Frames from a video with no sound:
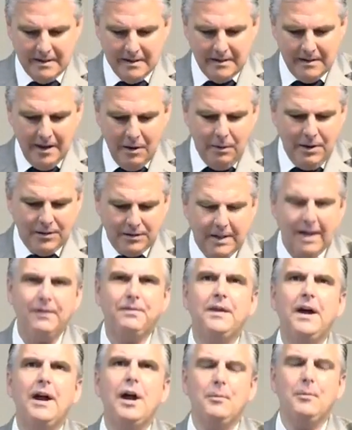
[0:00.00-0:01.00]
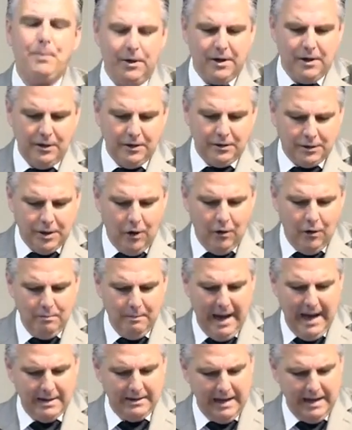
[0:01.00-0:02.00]
I wish that therapist could have told
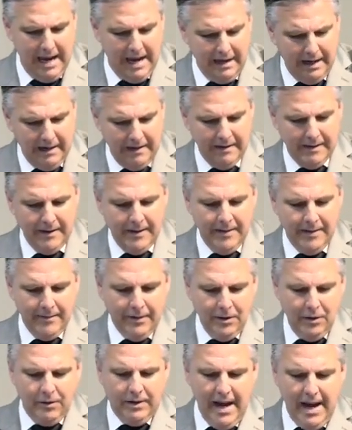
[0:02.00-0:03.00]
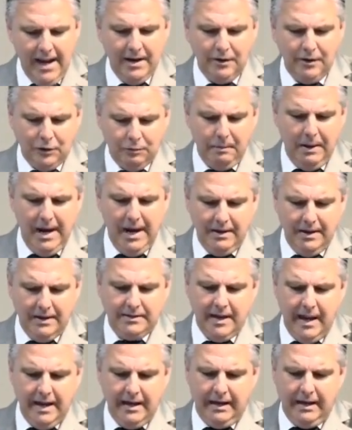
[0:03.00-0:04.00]
my daddy, you can't expect to
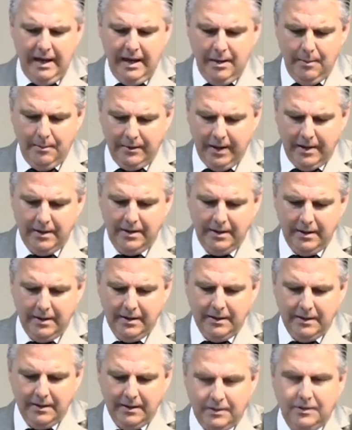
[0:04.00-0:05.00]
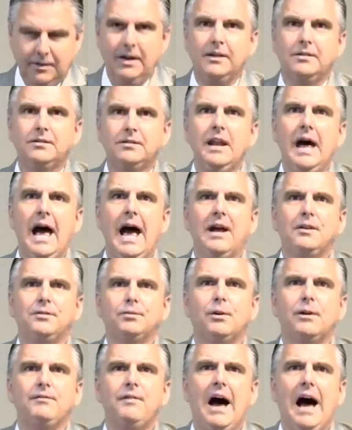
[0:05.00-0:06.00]
take him to six nights of
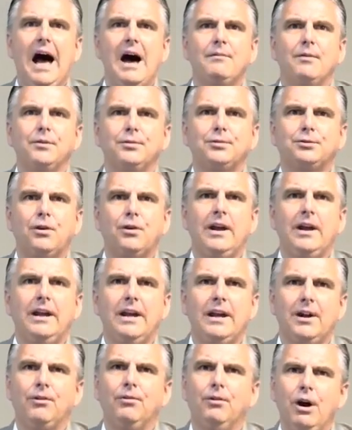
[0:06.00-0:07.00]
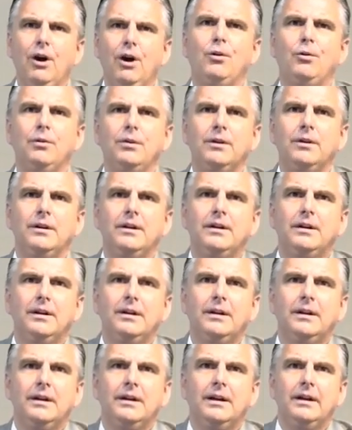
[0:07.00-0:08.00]
revival straight in a row
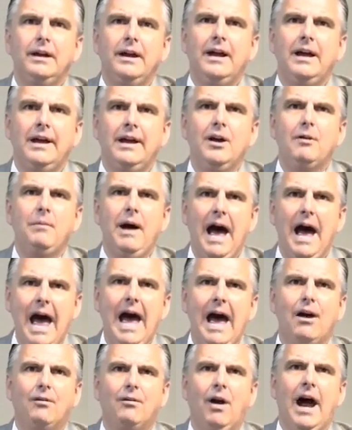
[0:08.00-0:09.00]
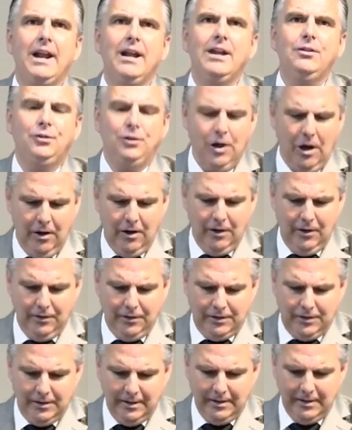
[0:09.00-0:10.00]
and him act right in
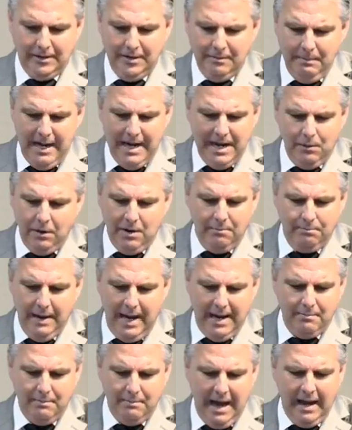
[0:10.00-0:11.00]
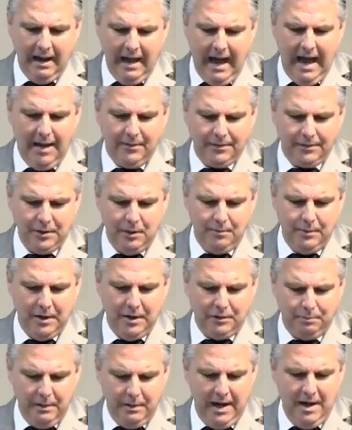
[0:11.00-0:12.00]
church. Man, it would have made my life so
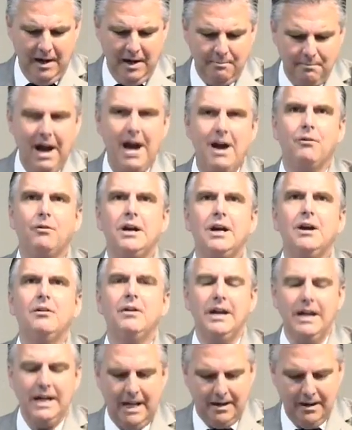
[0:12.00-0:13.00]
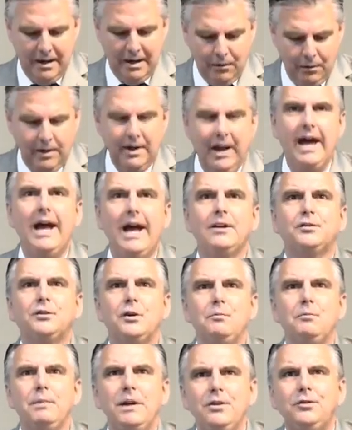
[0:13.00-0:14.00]
much better, and my rear end wouldn't have had so
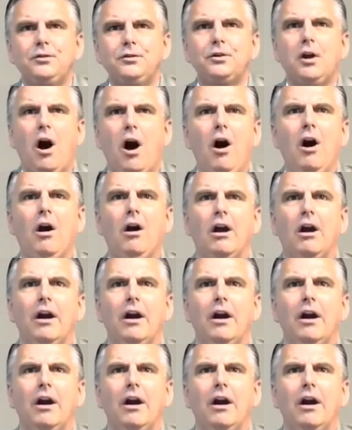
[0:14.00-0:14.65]
many scars.